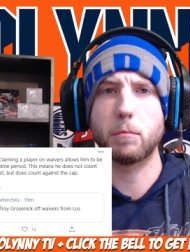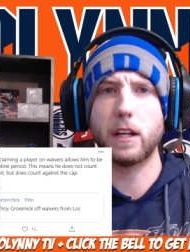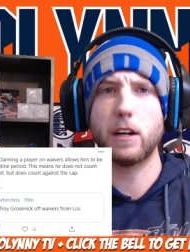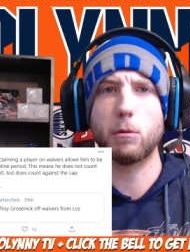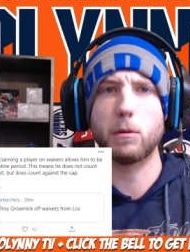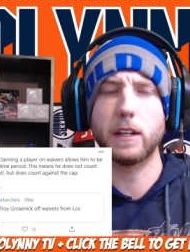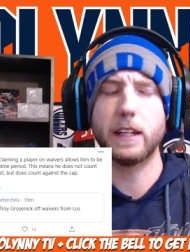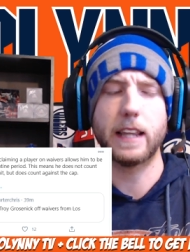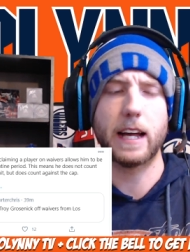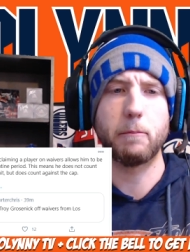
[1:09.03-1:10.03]
player. We'll get
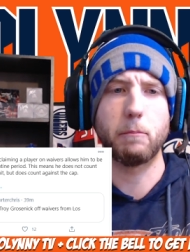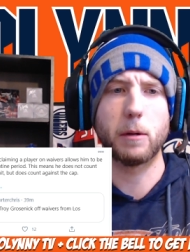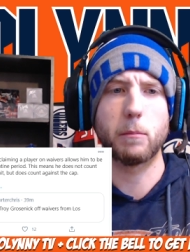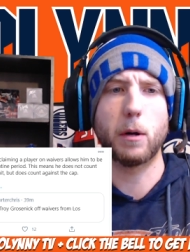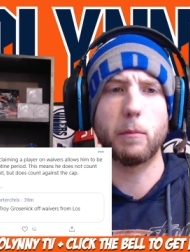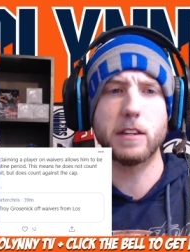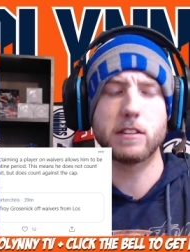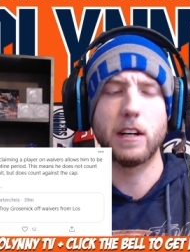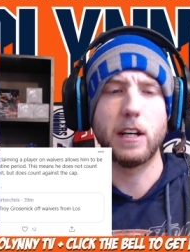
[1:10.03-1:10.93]
to that in mere moments.